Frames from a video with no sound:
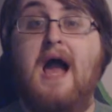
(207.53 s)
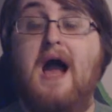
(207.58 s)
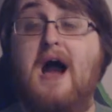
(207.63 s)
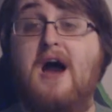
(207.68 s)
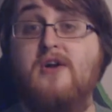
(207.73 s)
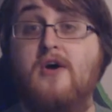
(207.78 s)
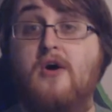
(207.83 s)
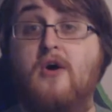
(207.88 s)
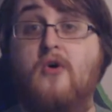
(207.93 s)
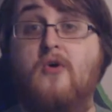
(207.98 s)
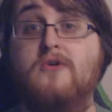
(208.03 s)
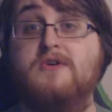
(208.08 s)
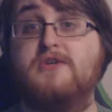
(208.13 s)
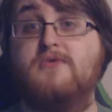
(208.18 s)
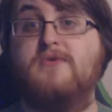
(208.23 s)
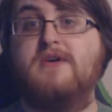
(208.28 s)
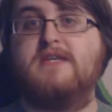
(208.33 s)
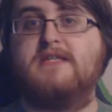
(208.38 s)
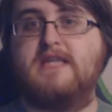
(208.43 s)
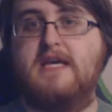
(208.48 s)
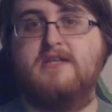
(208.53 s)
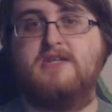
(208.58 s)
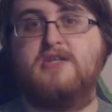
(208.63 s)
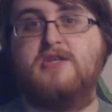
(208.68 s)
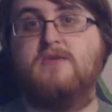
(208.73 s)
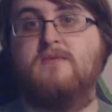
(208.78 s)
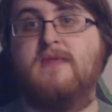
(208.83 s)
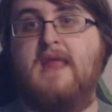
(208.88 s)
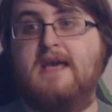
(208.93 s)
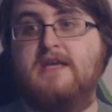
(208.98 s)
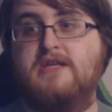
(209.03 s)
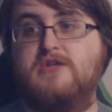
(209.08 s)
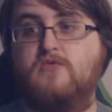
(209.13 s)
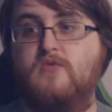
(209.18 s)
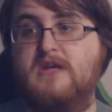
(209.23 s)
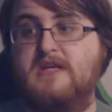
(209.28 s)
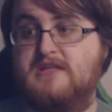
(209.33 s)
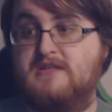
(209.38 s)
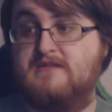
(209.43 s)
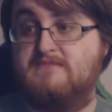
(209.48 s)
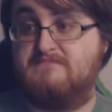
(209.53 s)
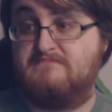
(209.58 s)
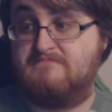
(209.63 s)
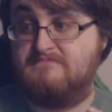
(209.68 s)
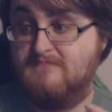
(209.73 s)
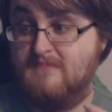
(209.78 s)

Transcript: And also it sets up next week's